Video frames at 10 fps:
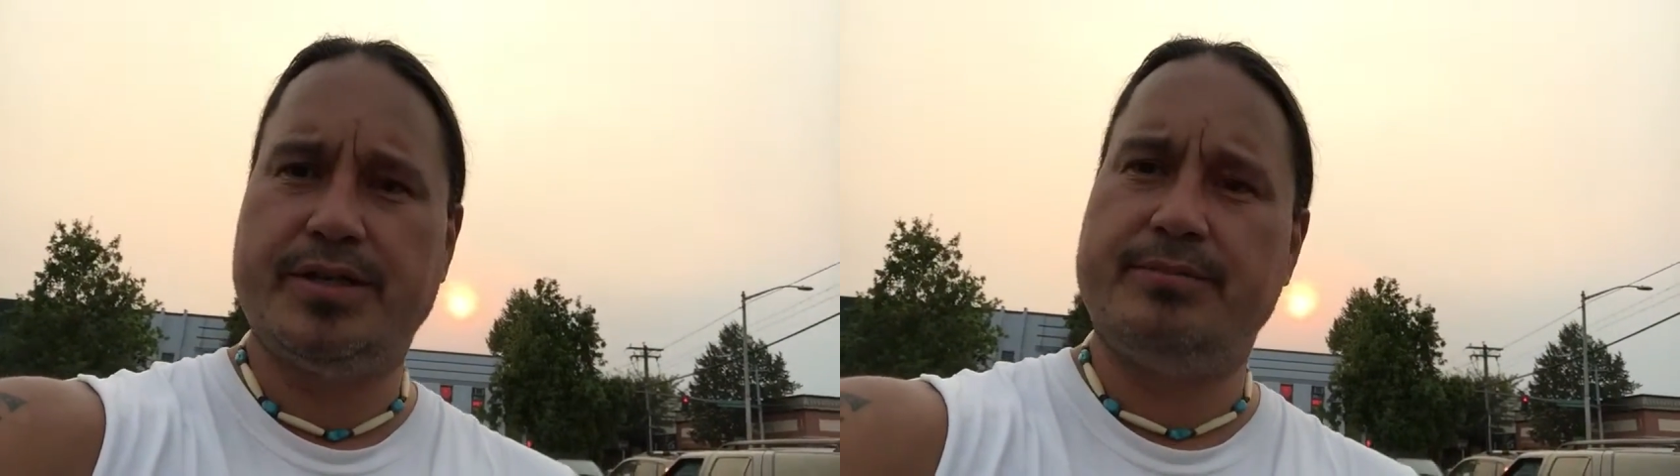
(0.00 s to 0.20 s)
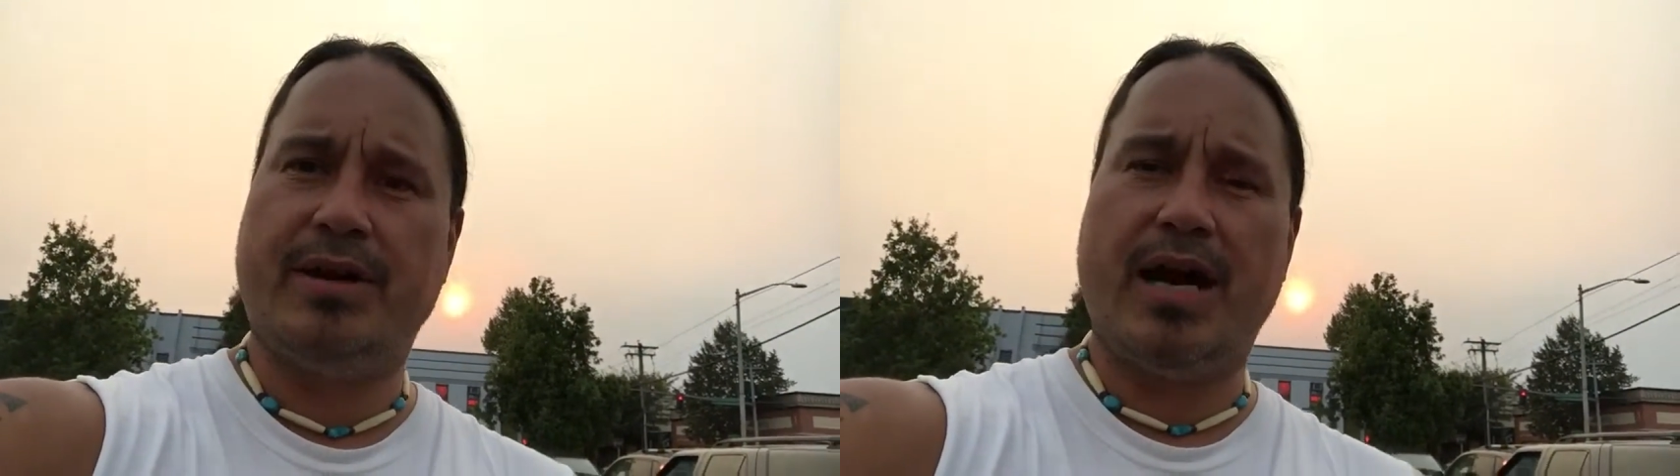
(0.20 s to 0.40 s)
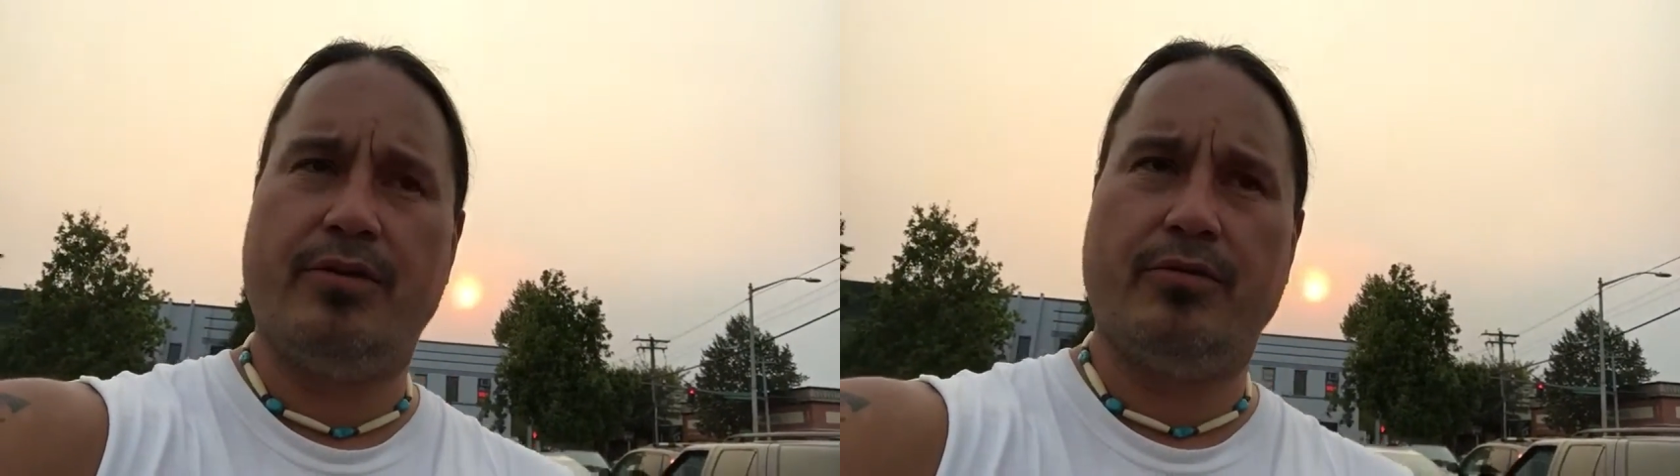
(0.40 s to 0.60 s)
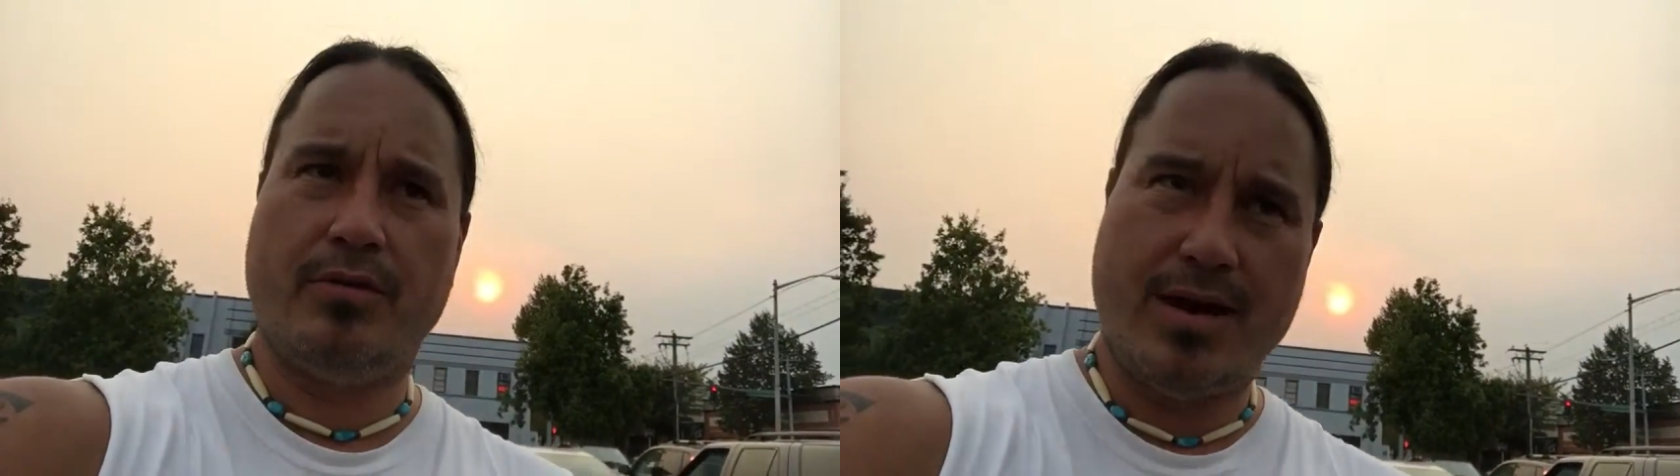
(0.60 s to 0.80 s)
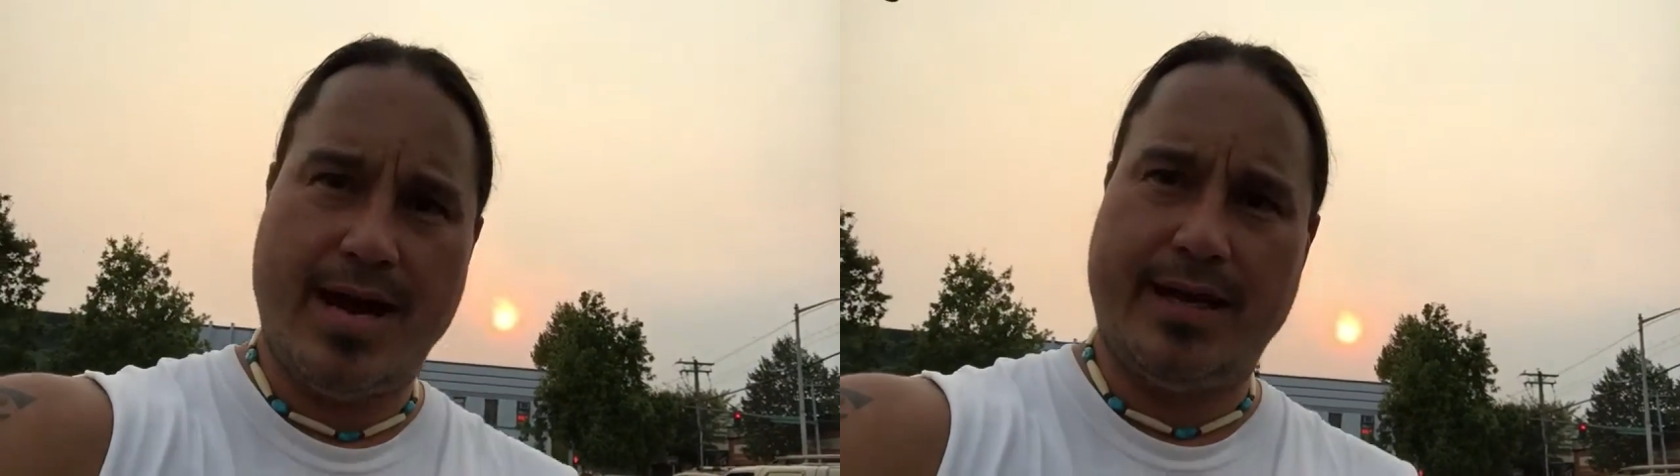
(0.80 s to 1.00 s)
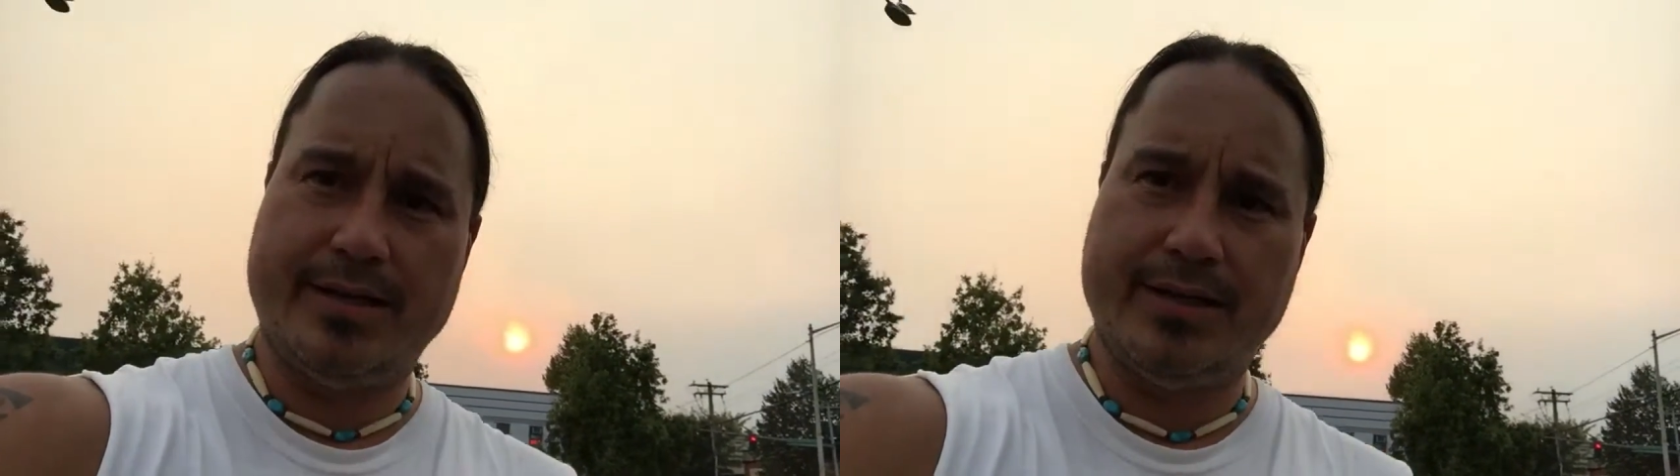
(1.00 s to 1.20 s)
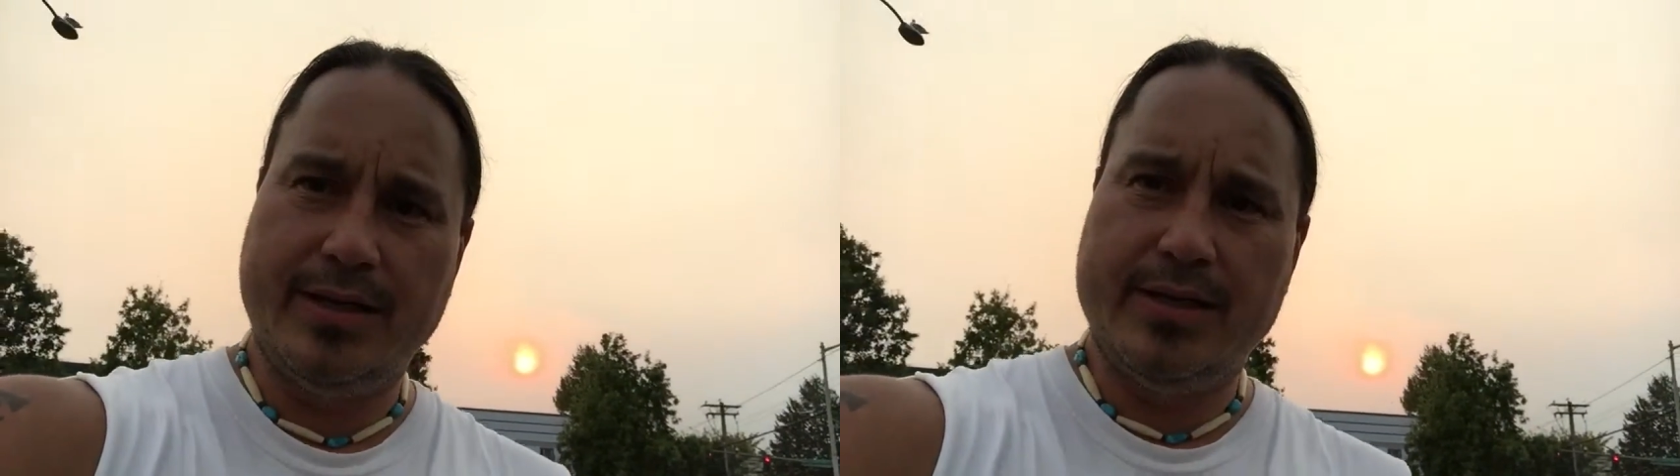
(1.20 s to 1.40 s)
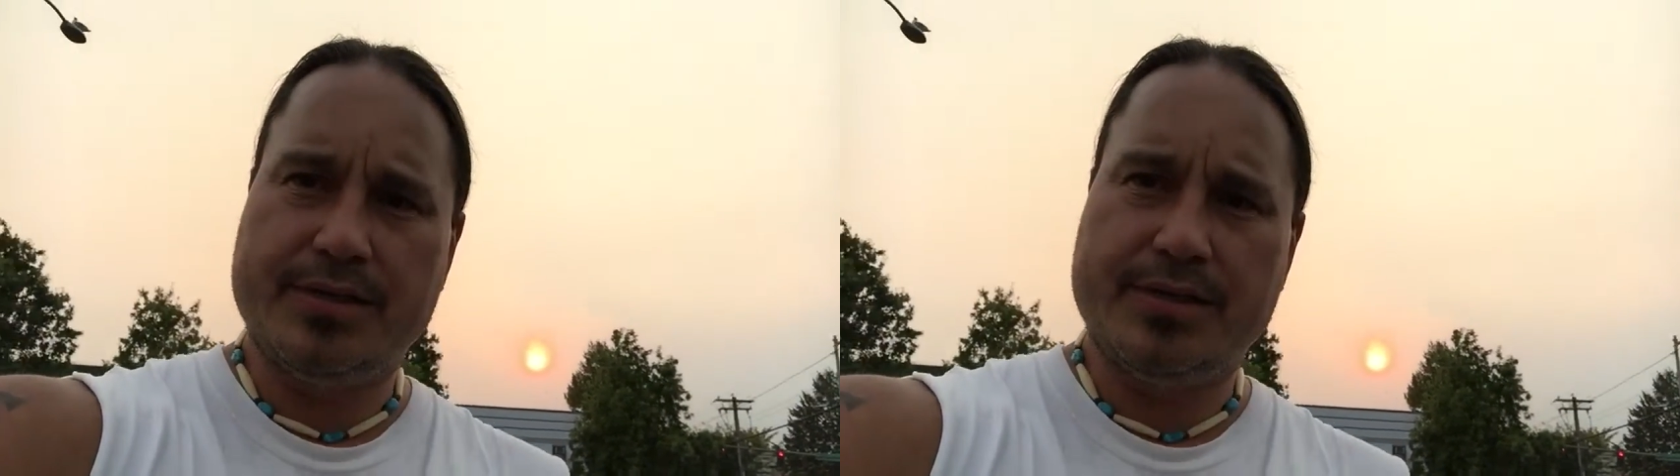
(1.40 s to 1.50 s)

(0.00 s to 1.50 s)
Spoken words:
to my right.